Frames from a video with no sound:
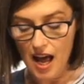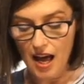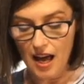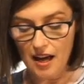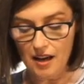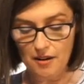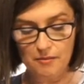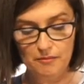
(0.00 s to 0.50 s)

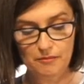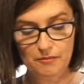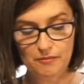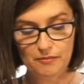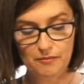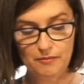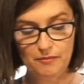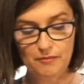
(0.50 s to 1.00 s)

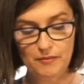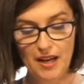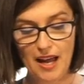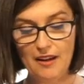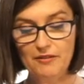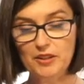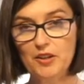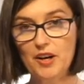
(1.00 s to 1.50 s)

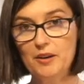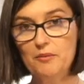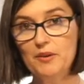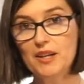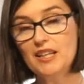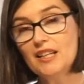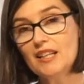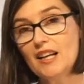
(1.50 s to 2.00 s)
Have a great
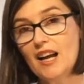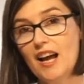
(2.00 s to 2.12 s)
week,